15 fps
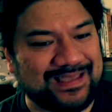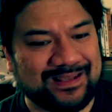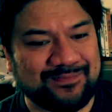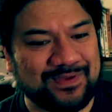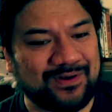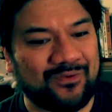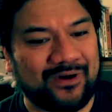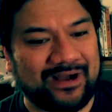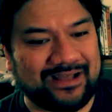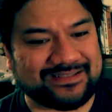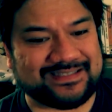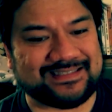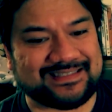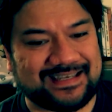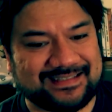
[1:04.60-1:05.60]
It'd been a while
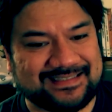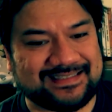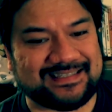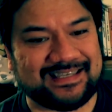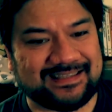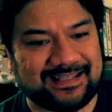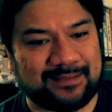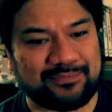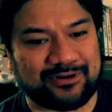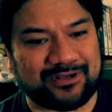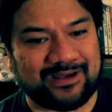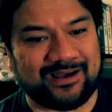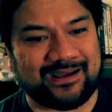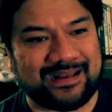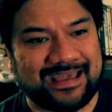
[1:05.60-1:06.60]
since I'd seen
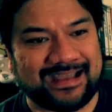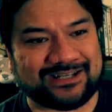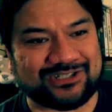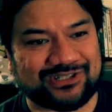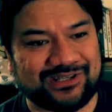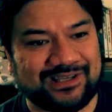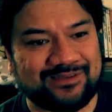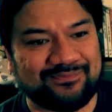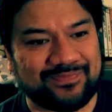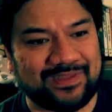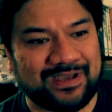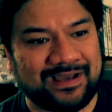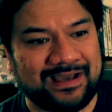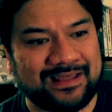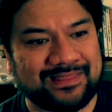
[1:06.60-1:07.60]
Leprechaun, actually.
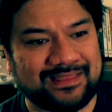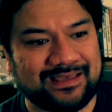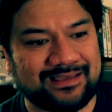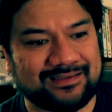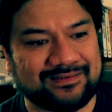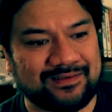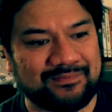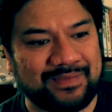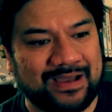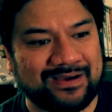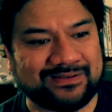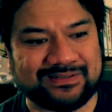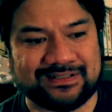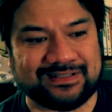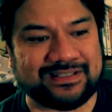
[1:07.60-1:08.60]
I think
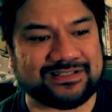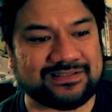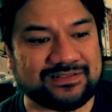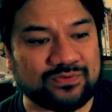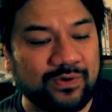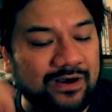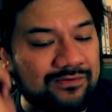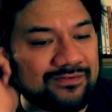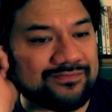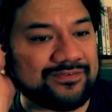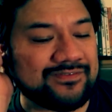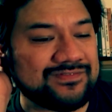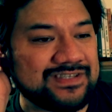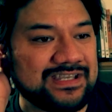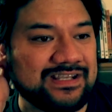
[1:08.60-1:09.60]
about at least 12 or
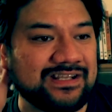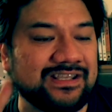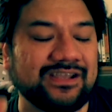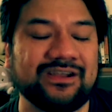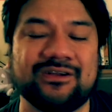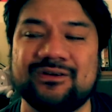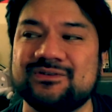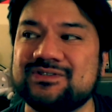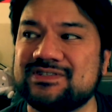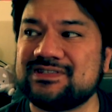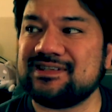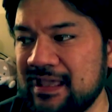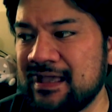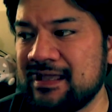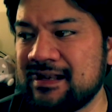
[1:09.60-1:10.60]
15
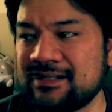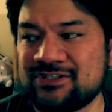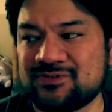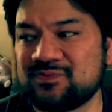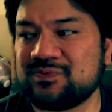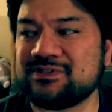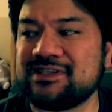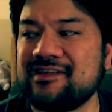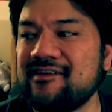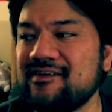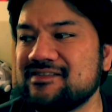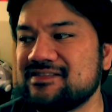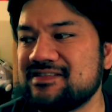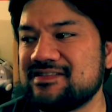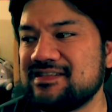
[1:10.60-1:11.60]
years. And I just was
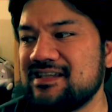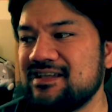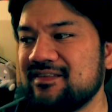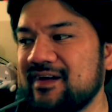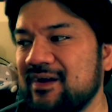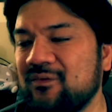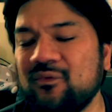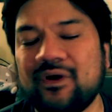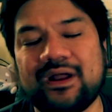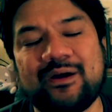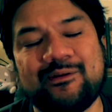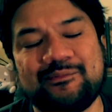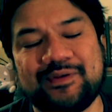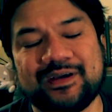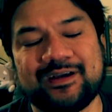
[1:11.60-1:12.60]
curious to see, like, what I
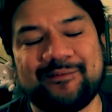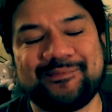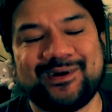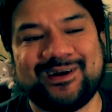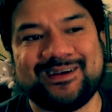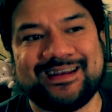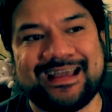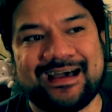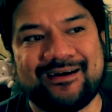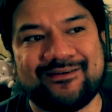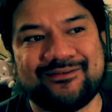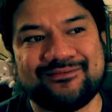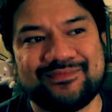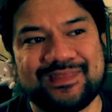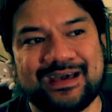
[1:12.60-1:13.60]
would pick up on
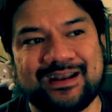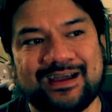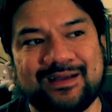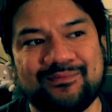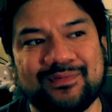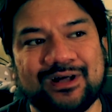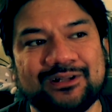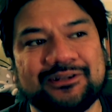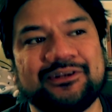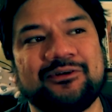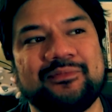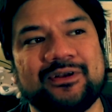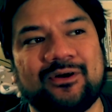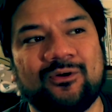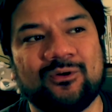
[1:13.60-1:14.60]
now that I'm a
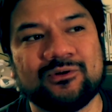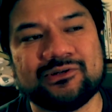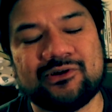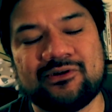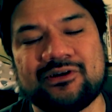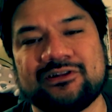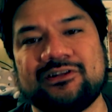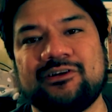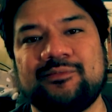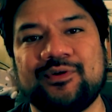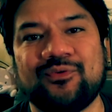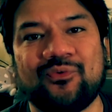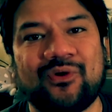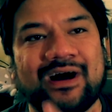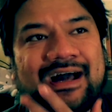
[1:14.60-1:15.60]
little bit older and a little
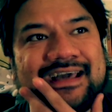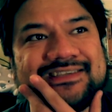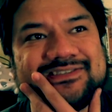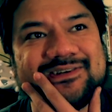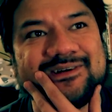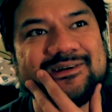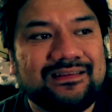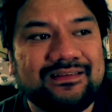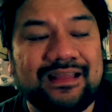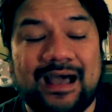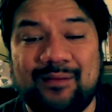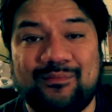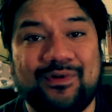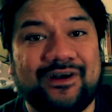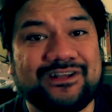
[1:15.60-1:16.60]
bit wiser.
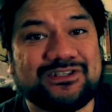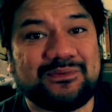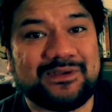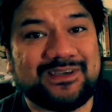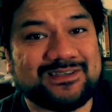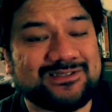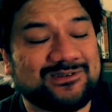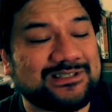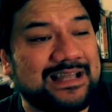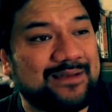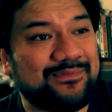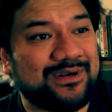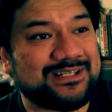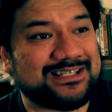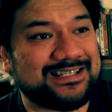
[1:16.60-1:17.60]
Not much, because there's
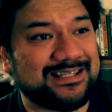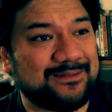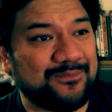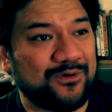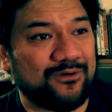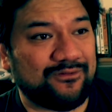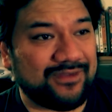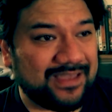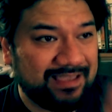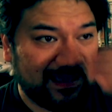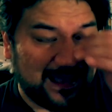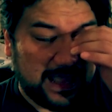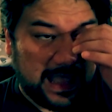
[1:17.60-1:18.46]
not much to the movie.